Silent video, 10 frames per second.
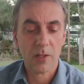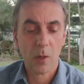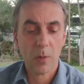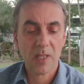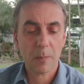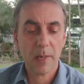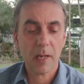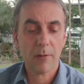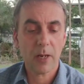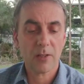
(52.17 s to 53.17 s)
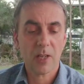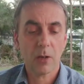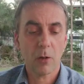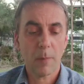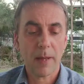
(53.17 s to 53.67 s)
So we speak of it and
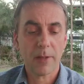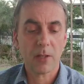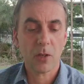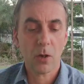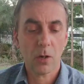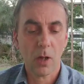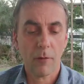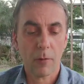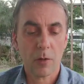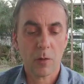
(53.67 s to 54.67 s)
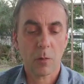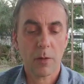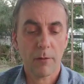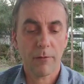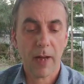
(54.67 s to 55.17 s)
tell you about the eternal life which was
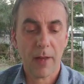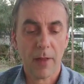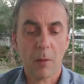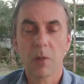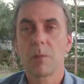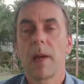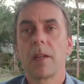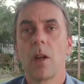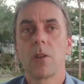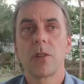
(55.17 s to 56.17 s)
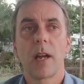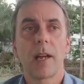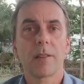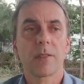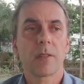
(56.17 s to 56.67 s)
with the Father and was made known to
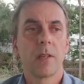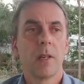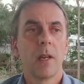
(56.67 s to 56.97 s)
us.